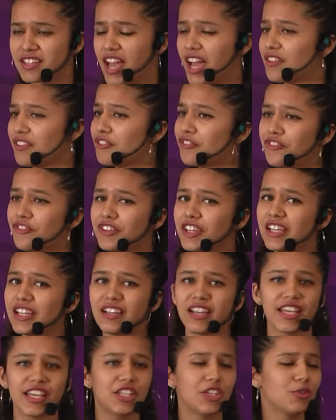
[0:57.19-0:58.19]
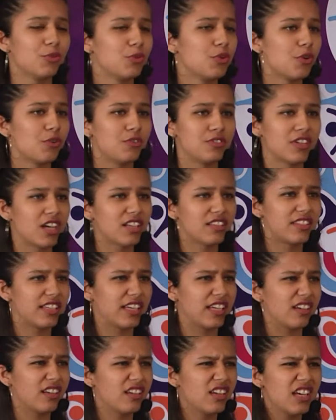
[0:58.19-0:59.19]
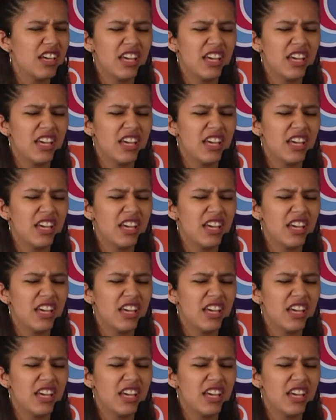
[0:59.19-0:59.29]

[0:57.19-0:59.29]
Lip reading: and feel like you know nothing.